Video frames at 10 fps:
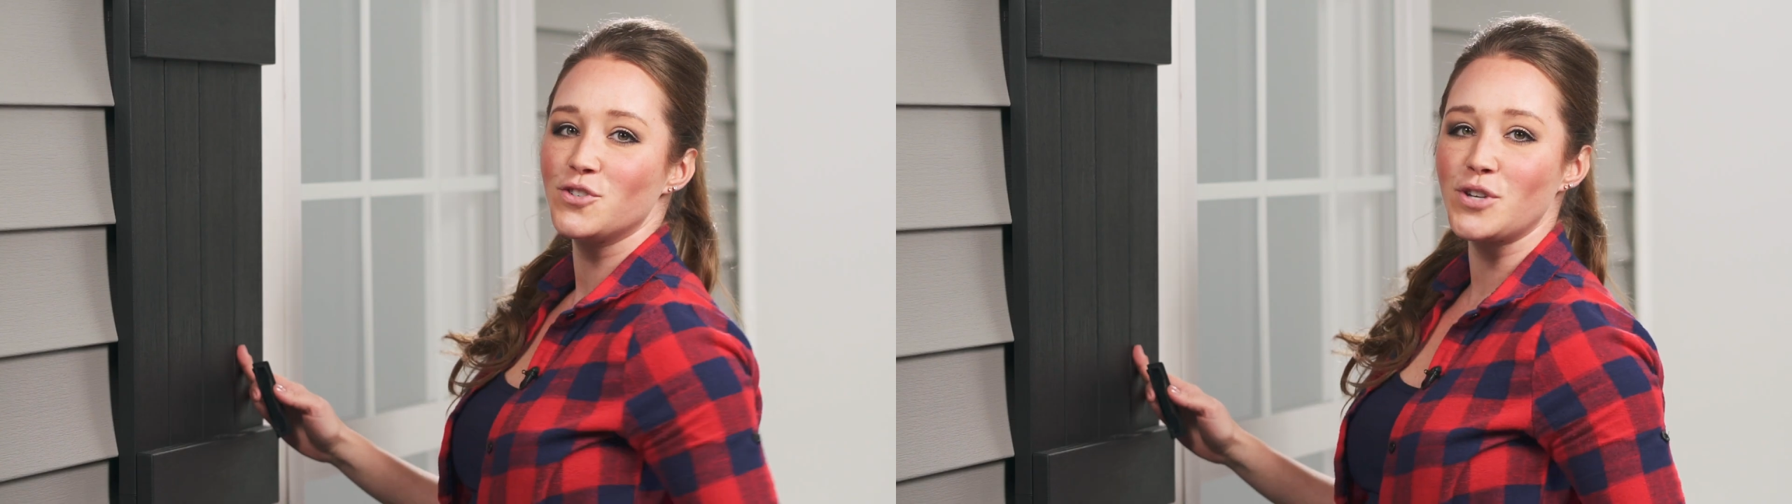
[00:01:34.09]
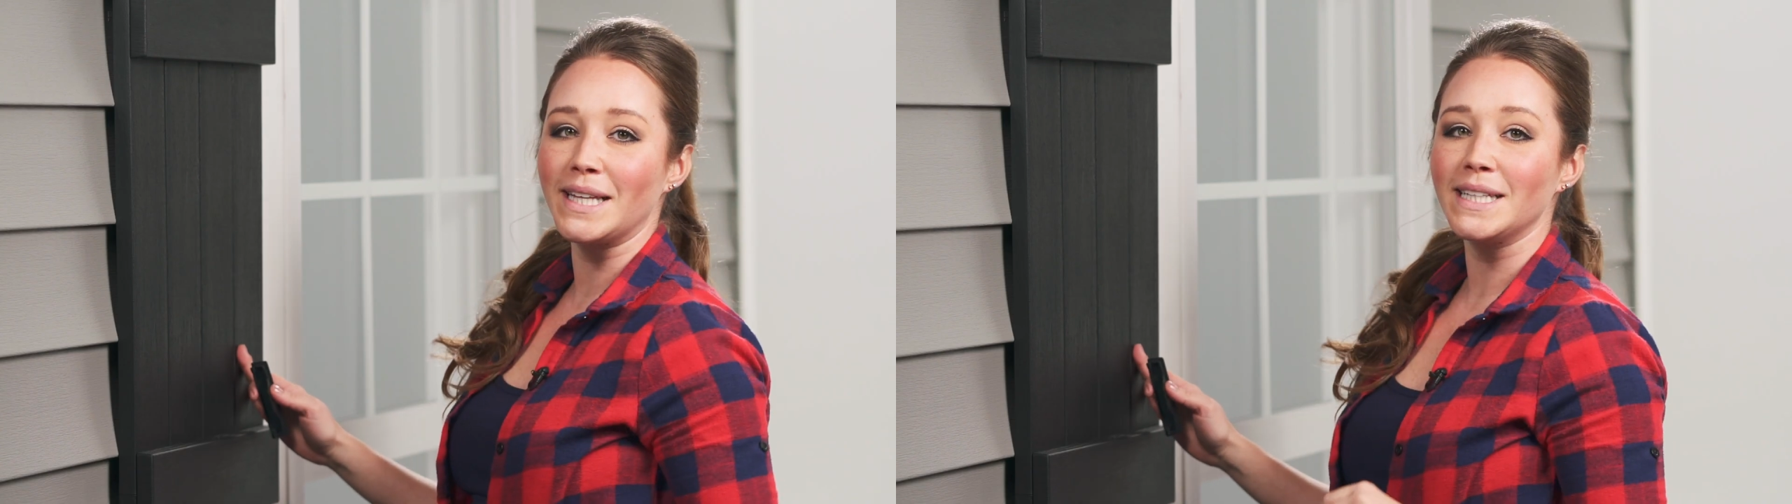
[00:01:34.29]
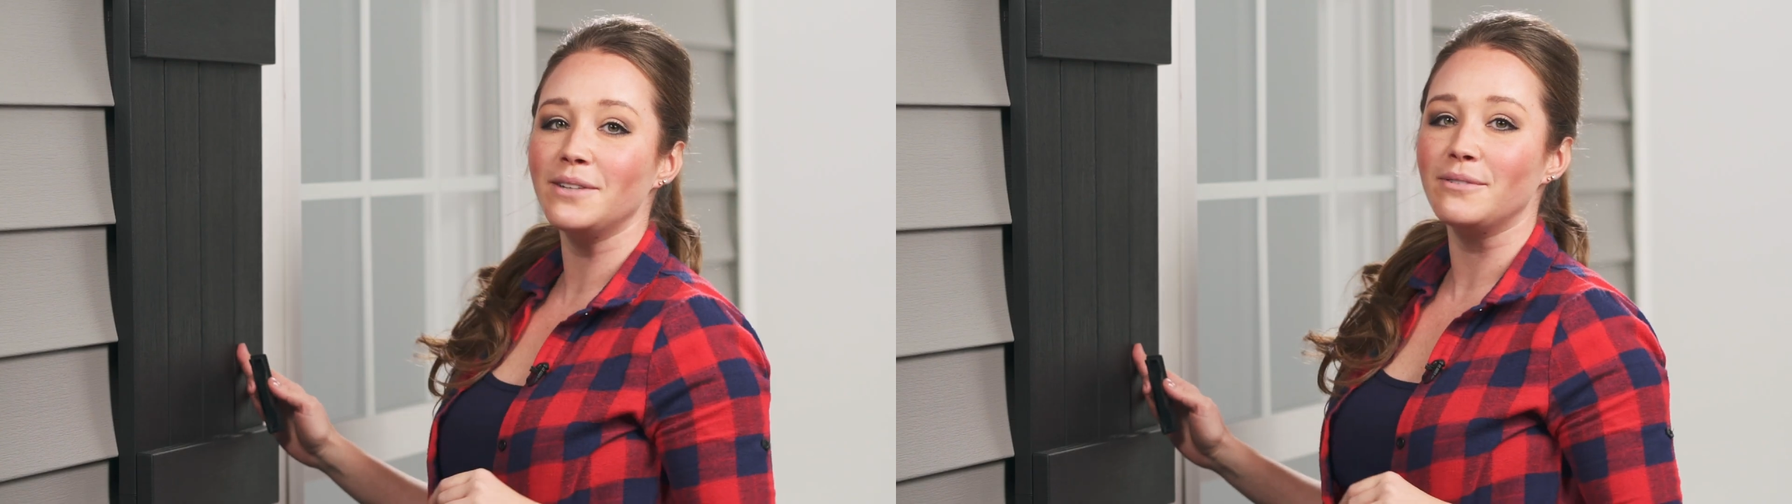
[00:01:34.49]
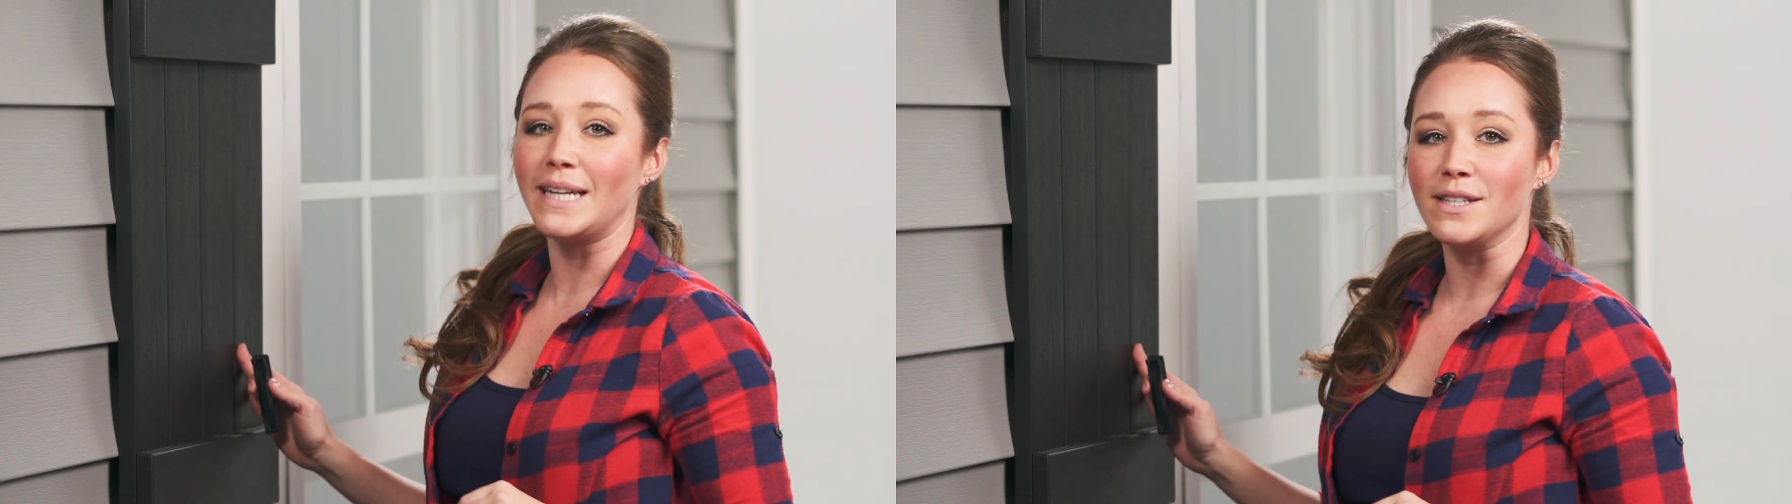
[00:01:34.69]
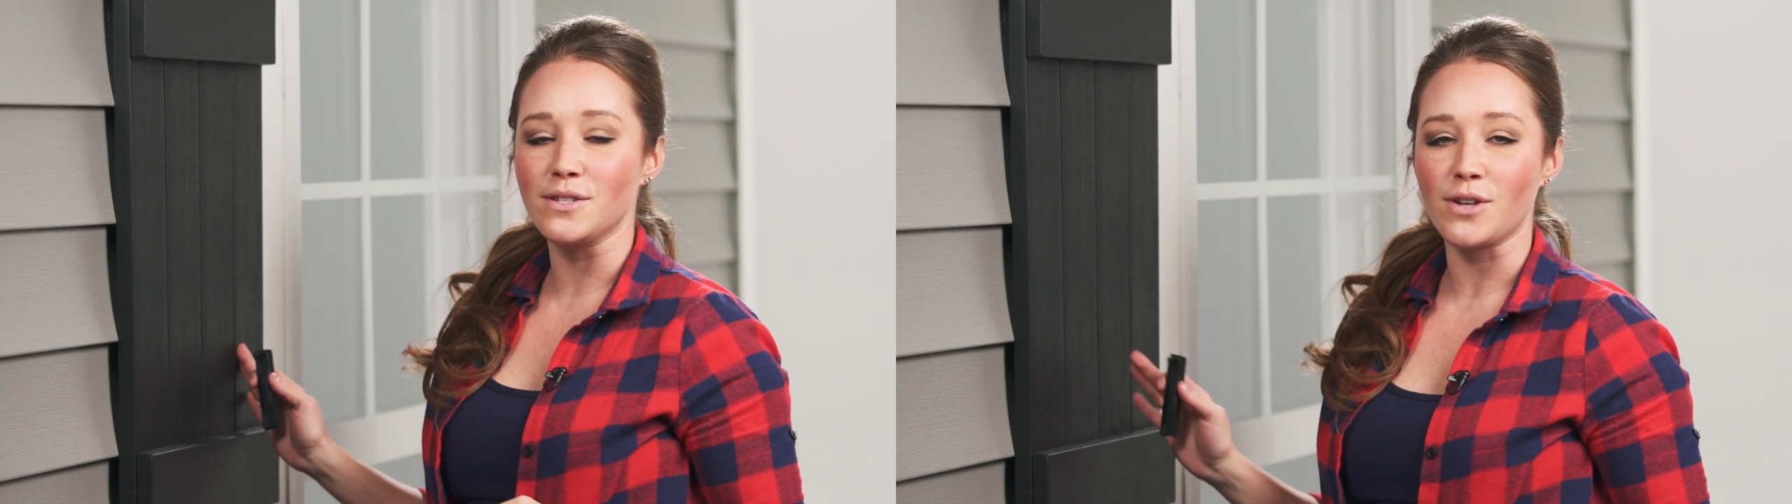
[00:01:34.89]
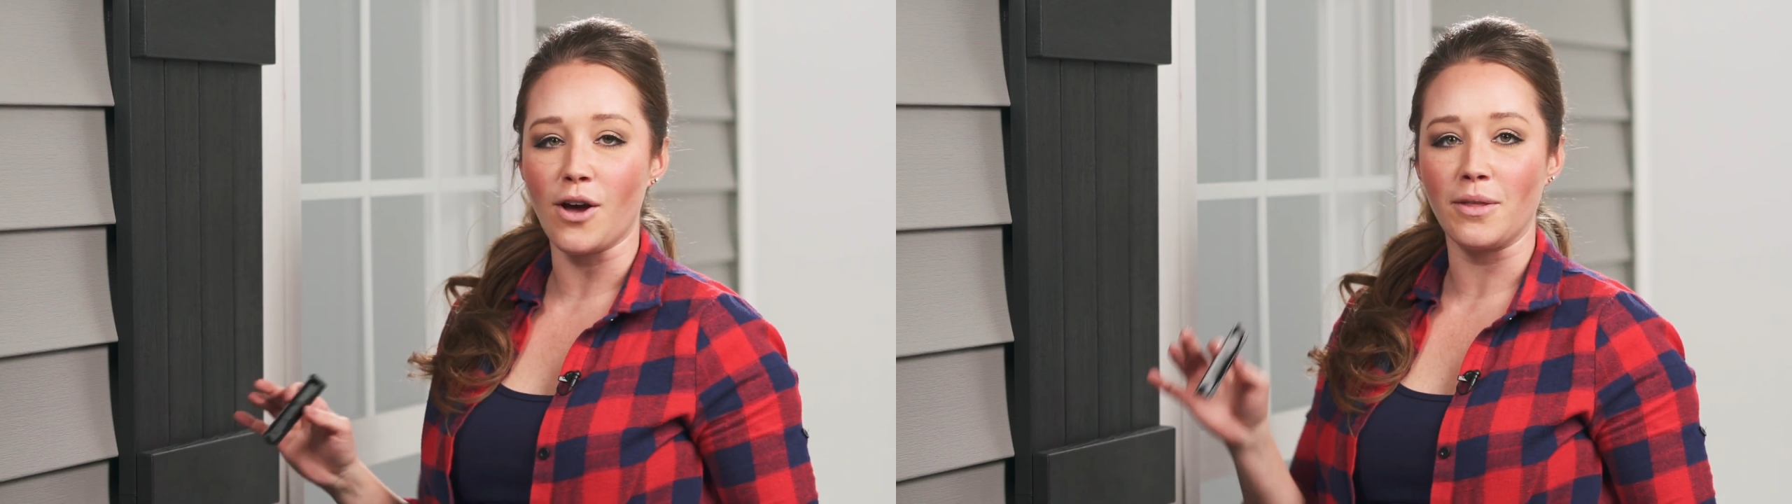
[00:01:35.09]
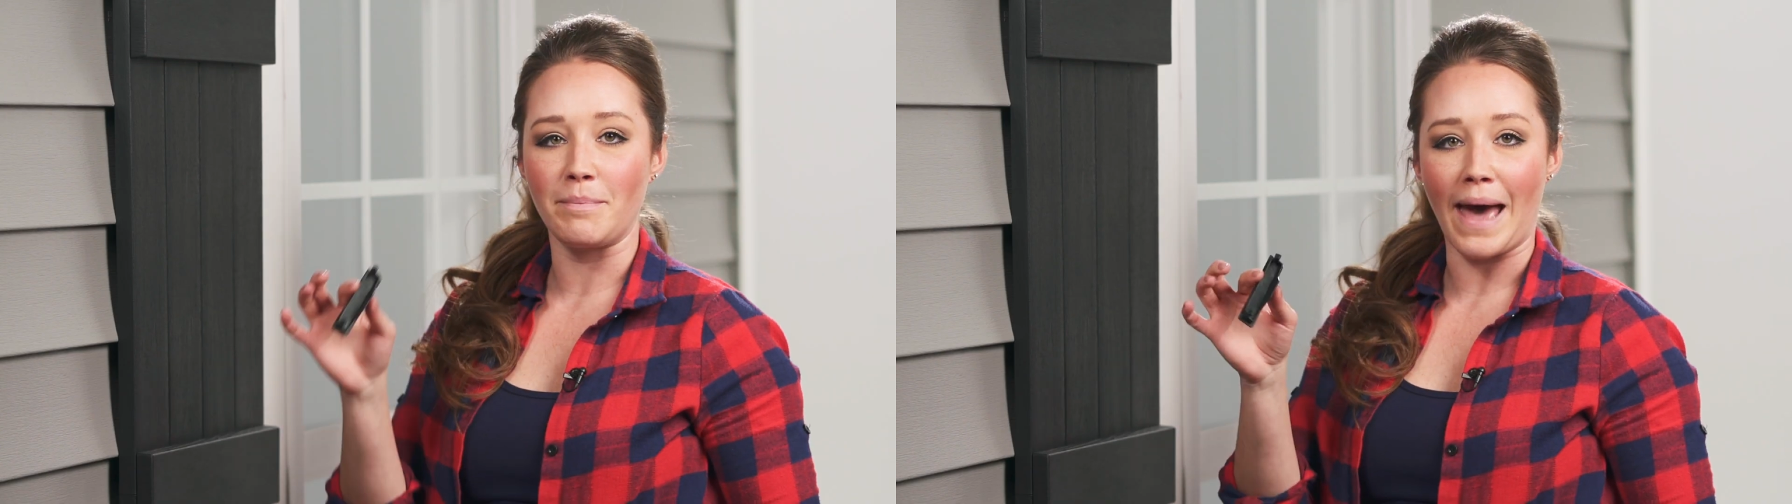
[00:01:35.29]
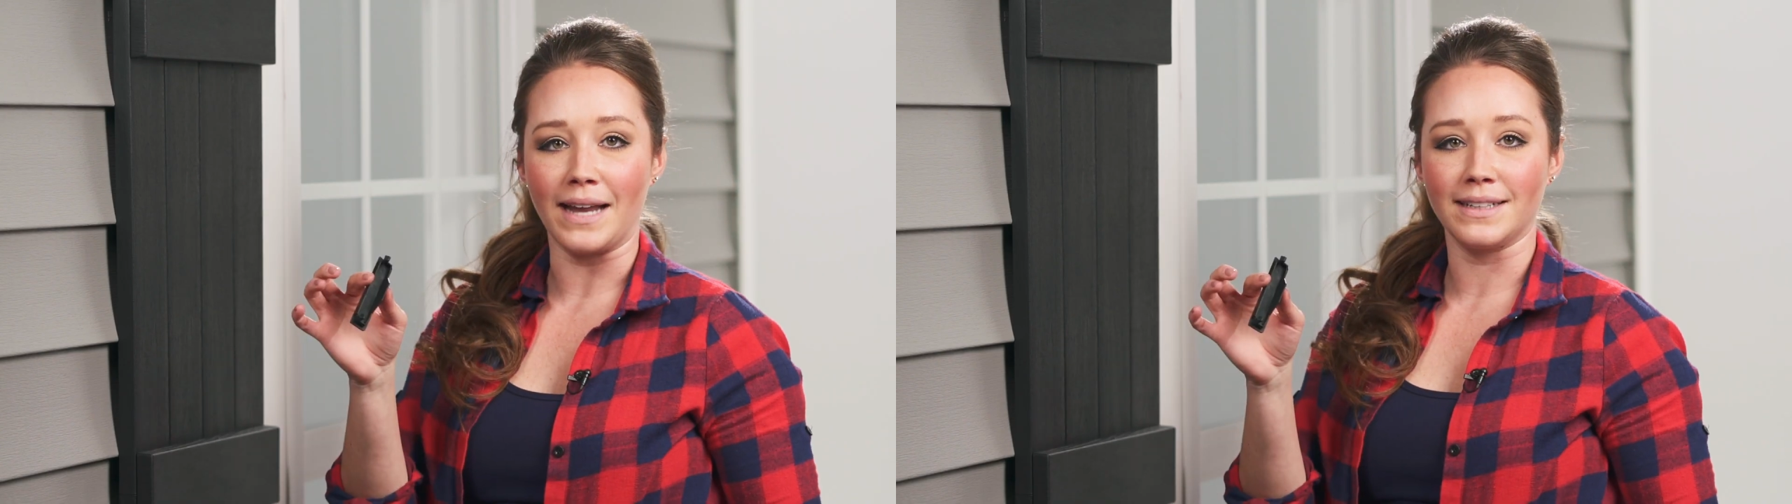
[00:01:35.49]
Gently reinstall the
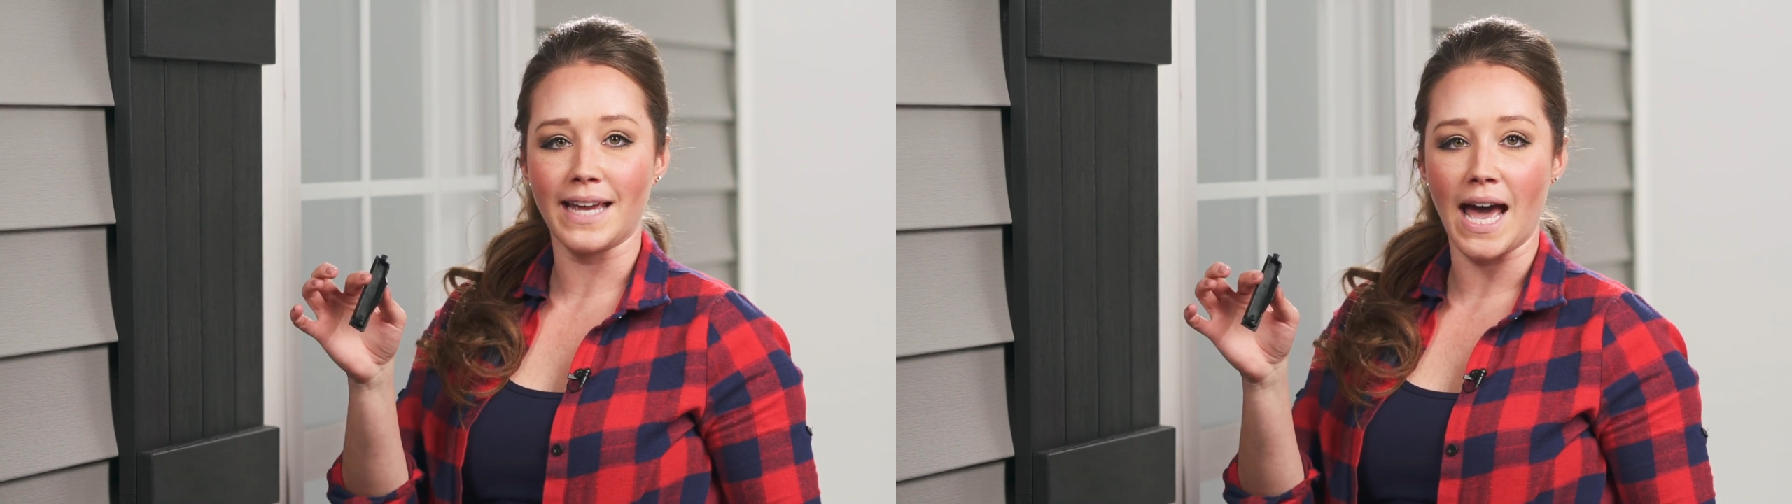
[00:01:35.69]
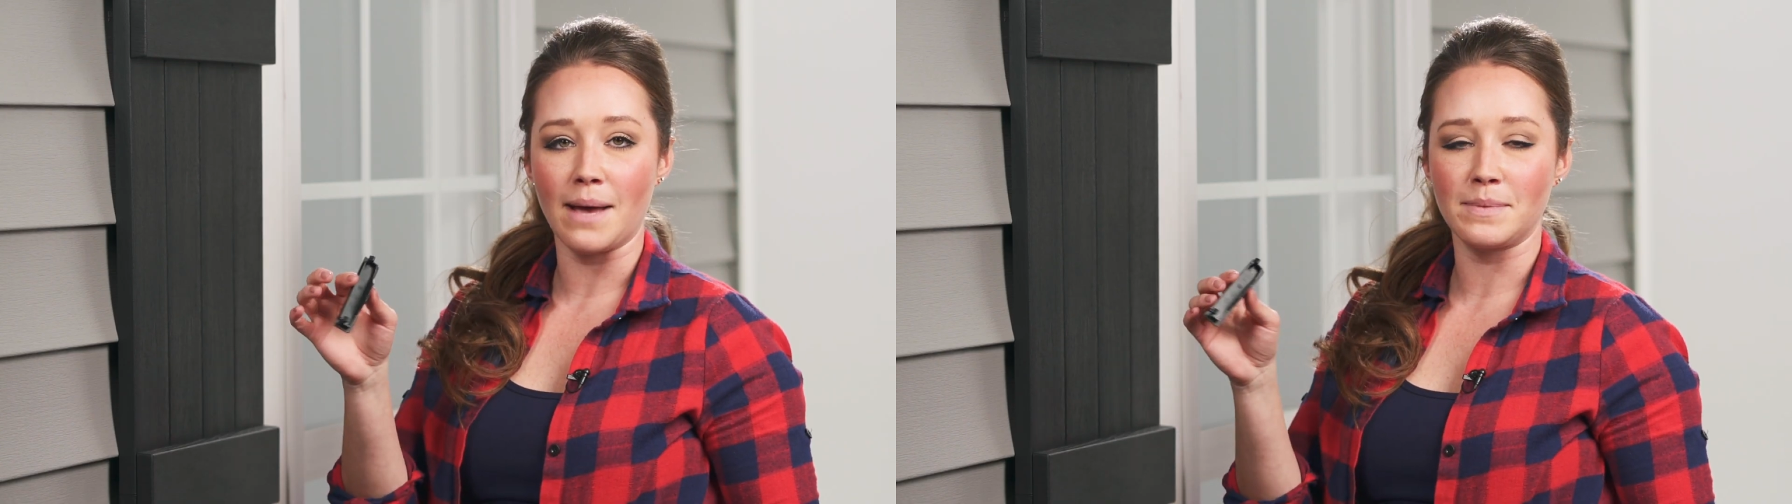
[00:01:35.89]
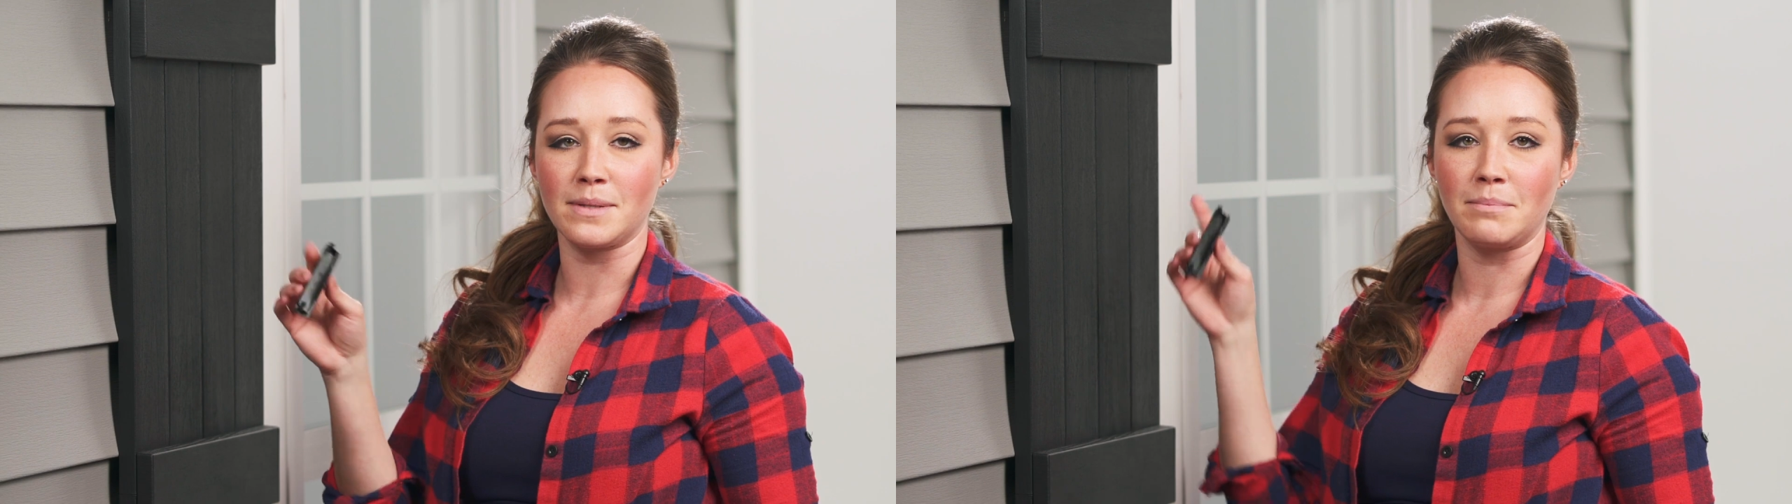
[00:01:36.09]
batten caps